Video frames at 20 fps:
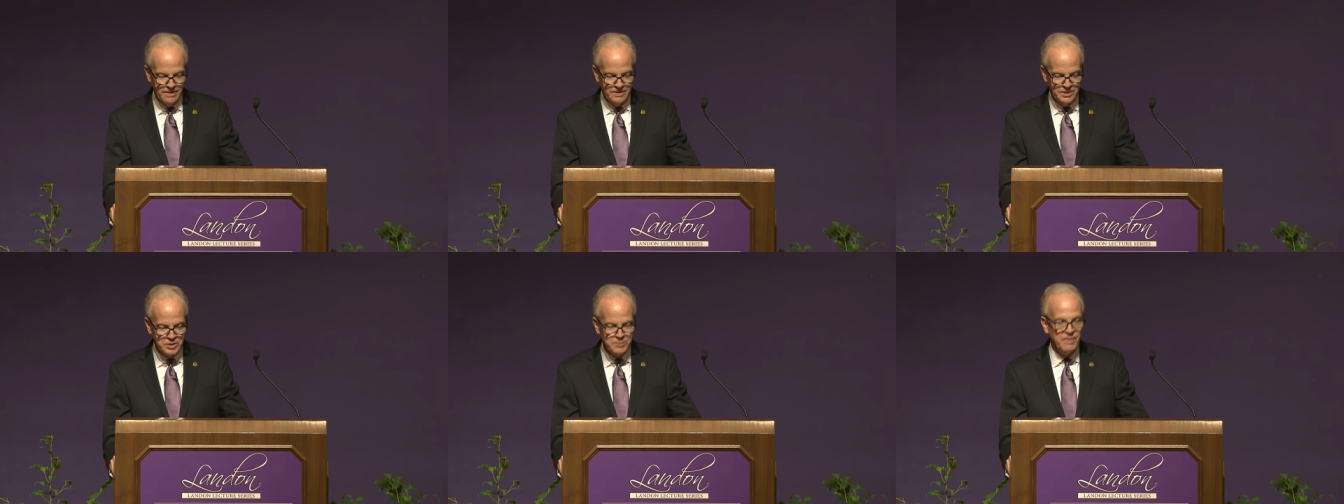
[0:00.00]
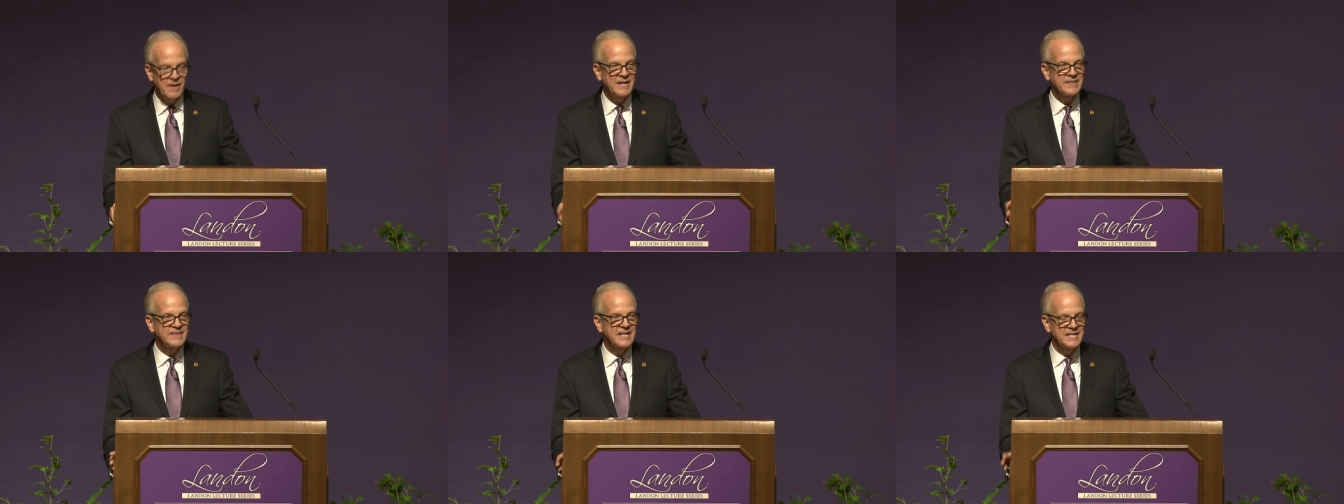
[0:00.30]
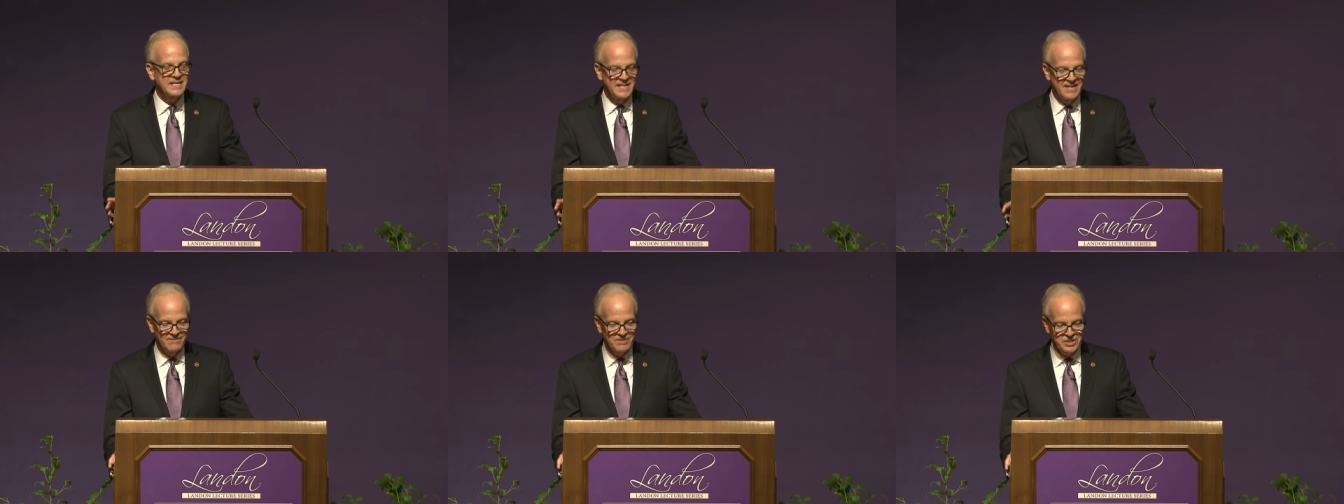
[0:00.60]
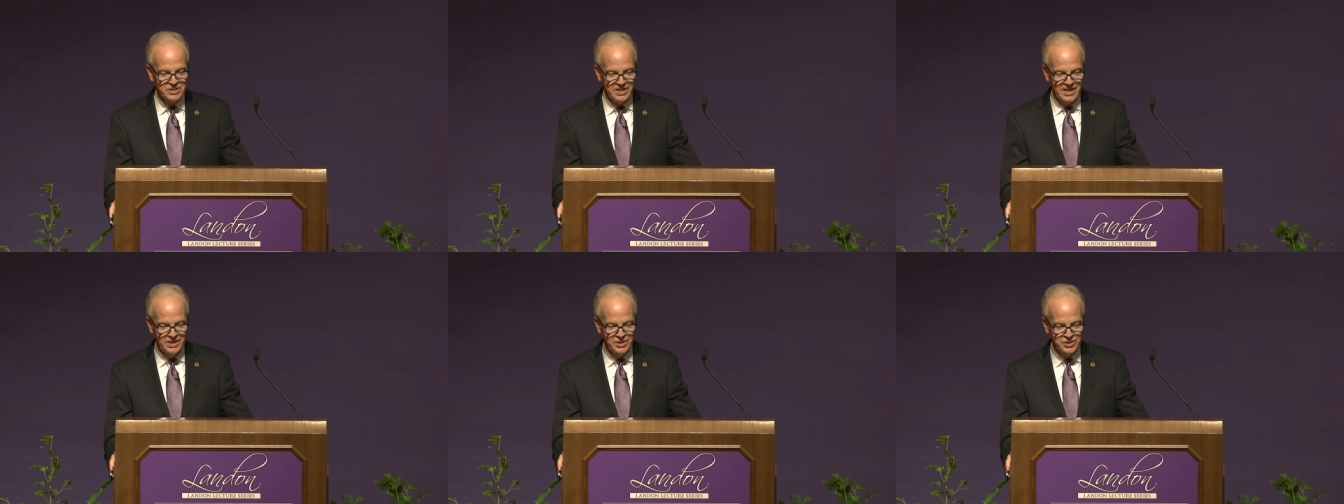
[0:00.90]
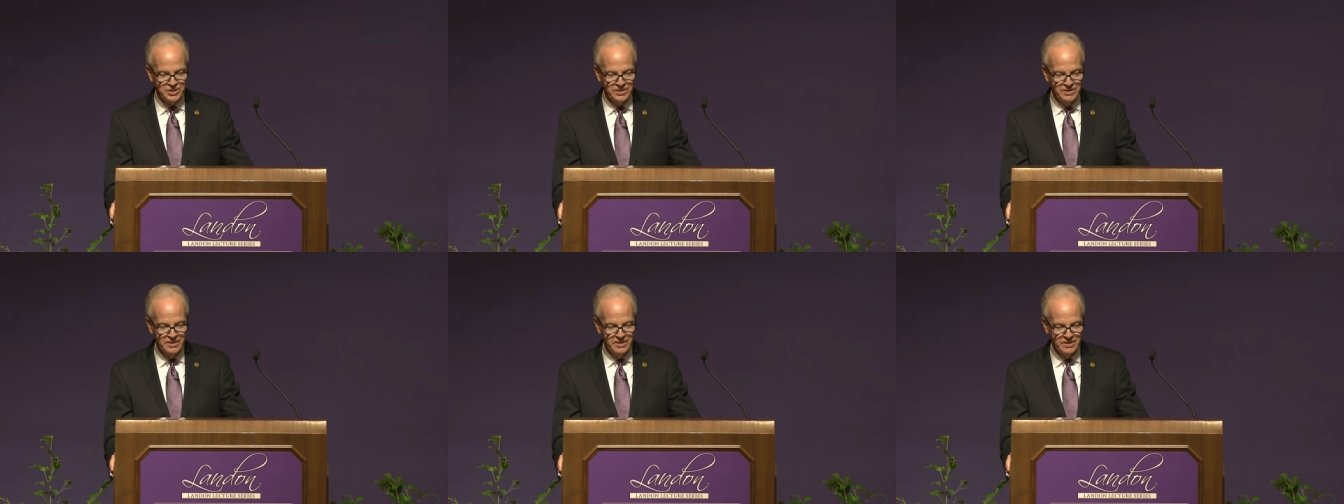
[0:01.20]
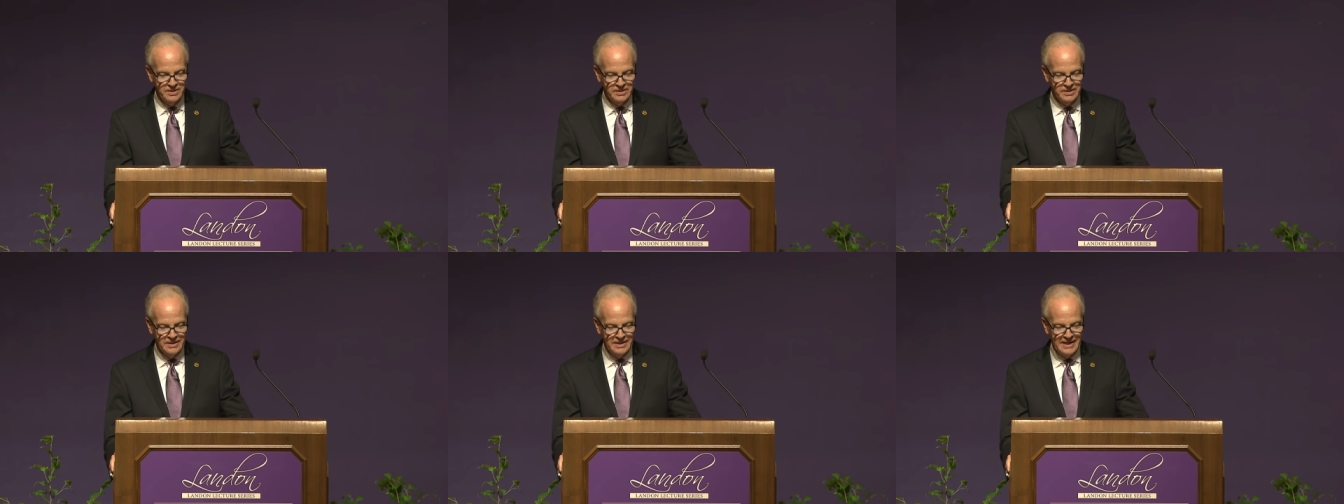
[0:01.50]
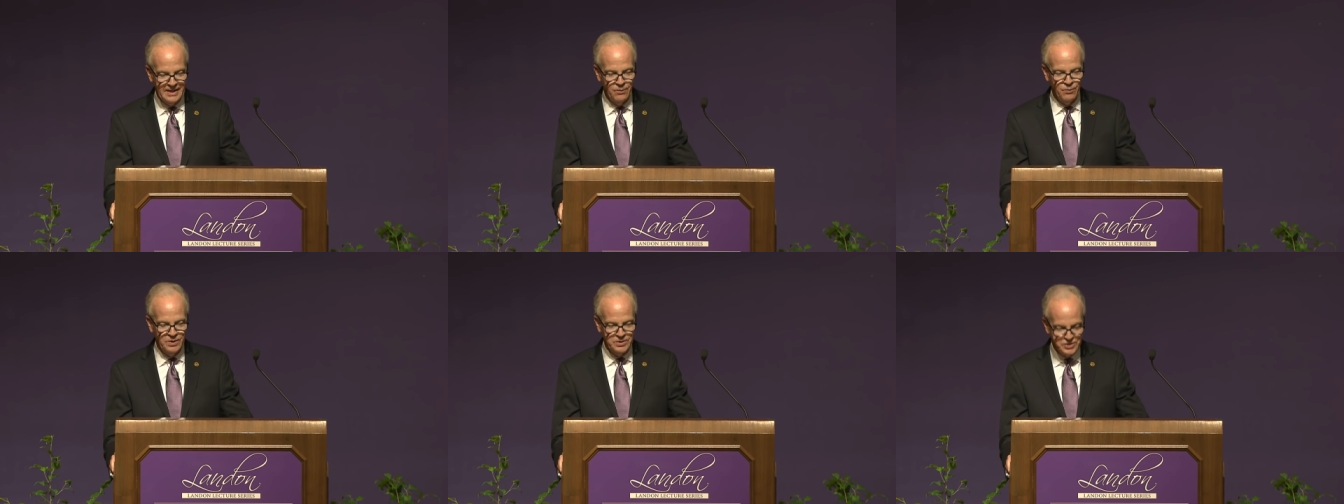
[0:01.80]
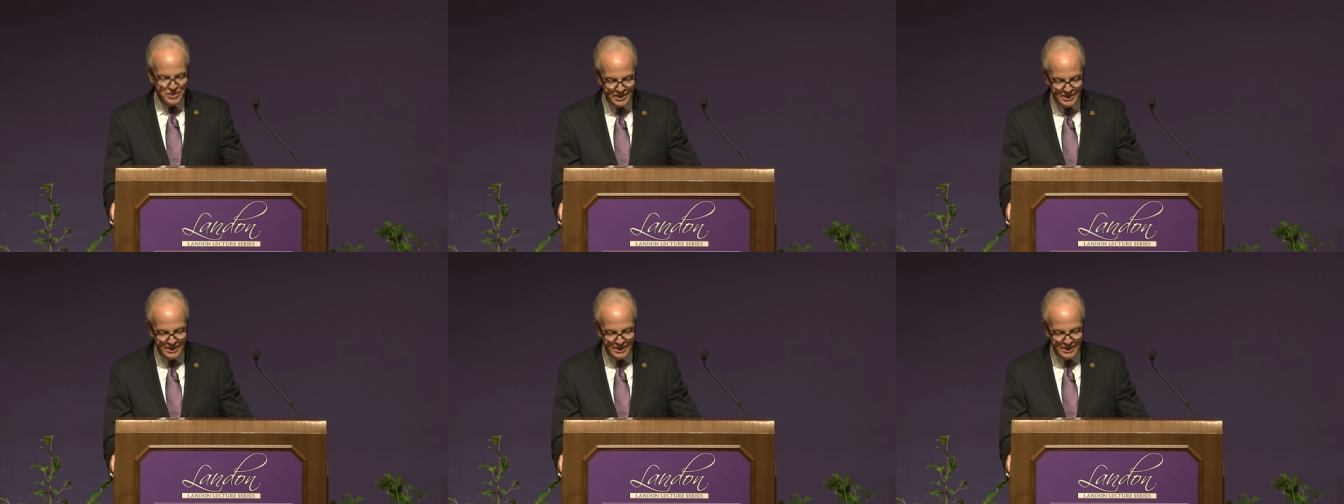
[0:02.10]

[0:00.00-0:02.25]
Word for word: Despite that devastation, I once